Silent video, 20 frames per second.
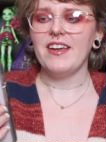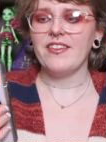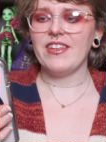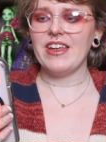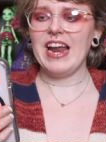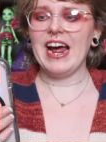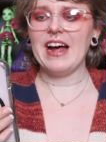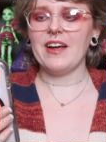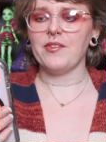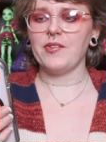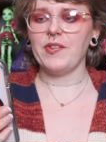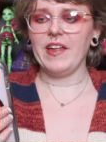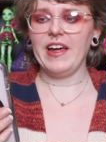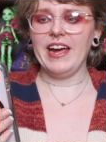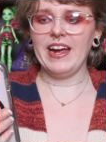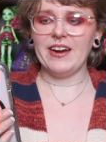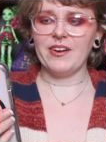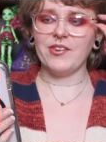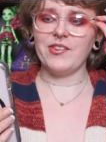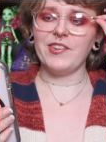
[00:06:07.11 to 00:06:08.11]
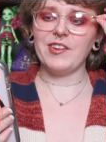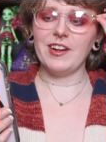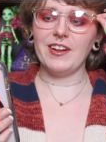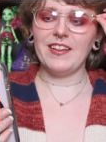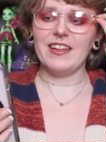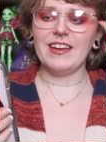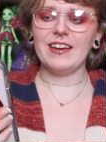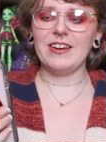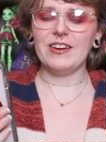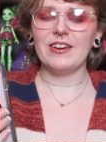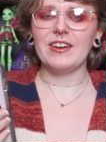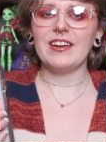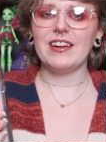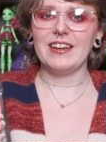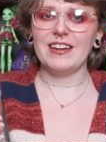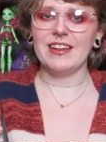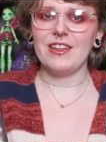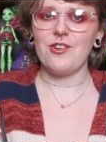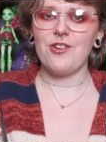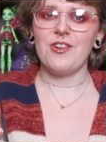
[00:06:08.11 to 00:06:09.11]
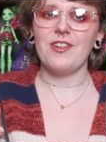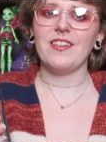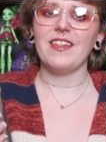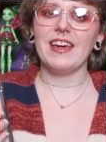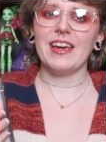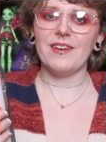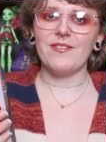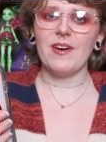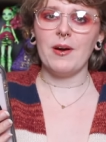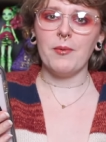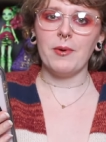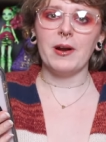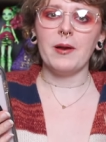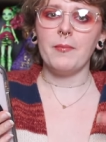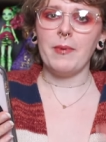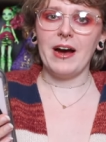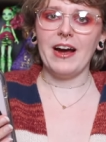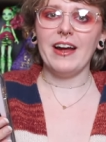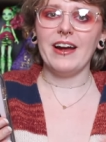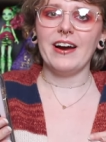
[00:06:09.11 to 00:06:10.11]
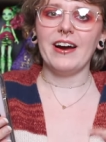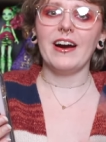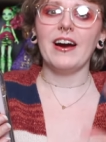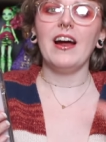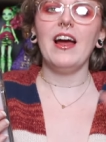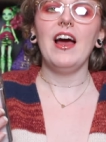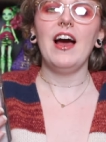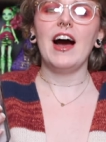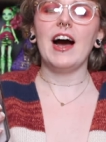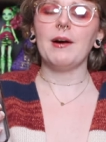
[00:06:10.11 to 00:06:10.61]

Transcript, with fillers: that has the hair still in good condition like if I were to buy her